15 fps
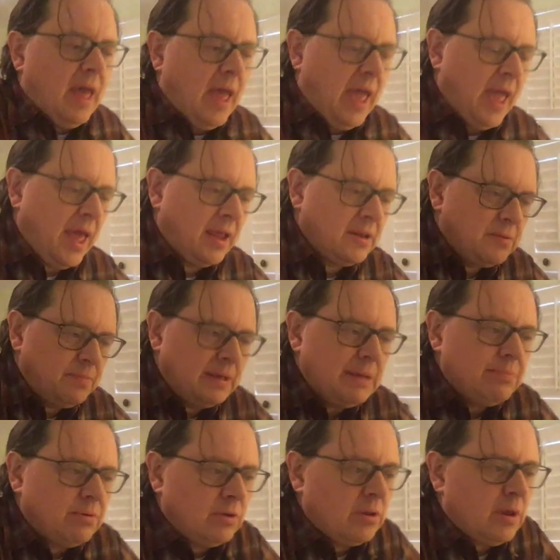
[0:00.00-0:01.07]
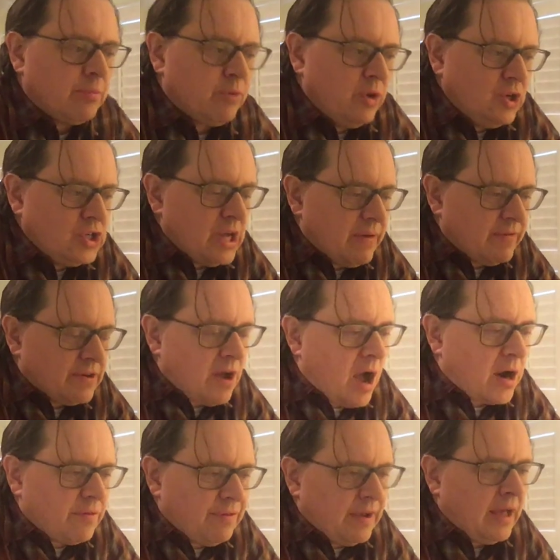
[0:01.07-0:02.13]
And people appreciate
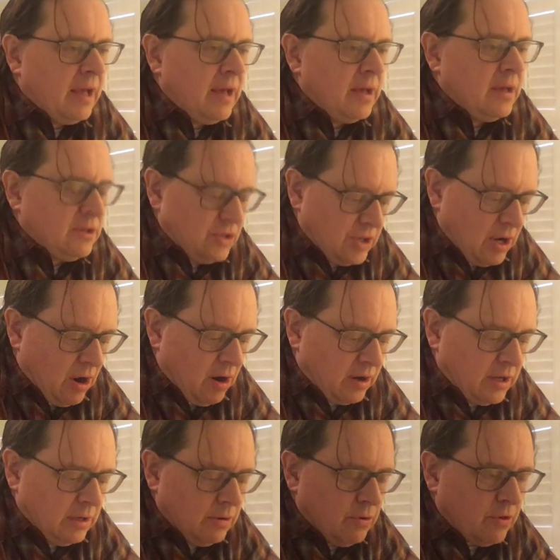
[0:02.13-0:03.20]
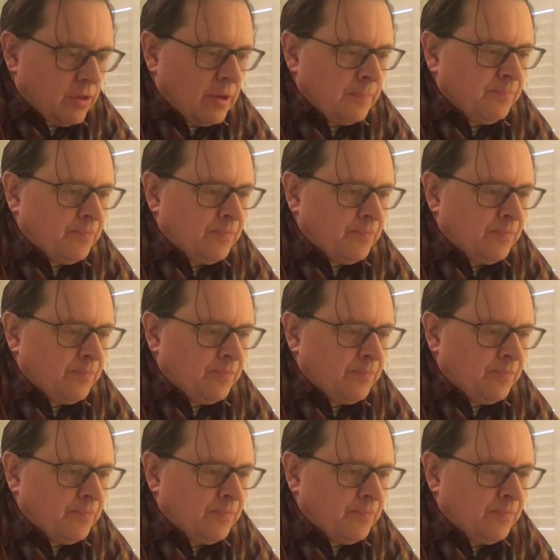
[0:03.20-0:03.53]
photography, she argues,